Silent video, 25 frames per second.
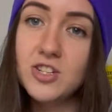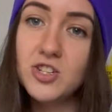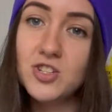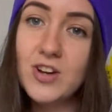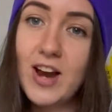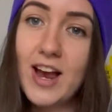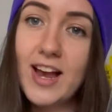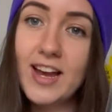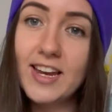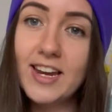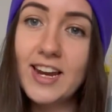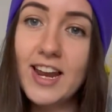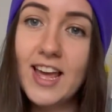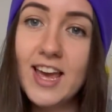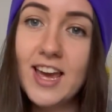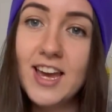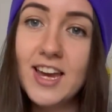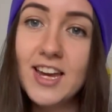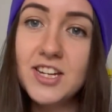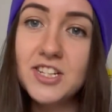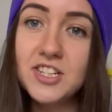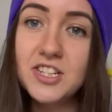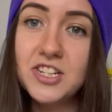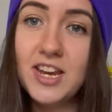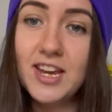Dragon
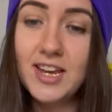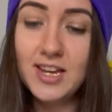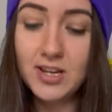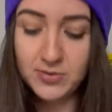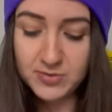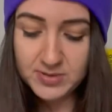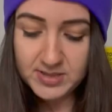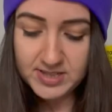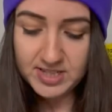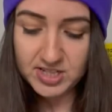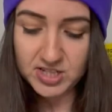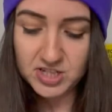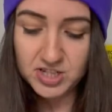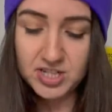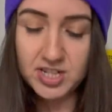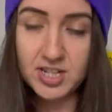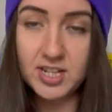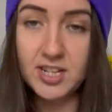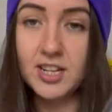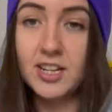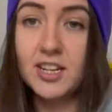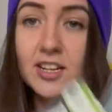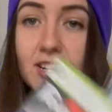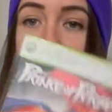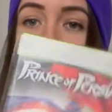Age,
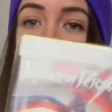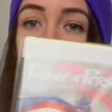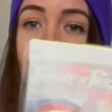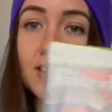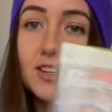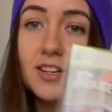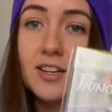Inquisition,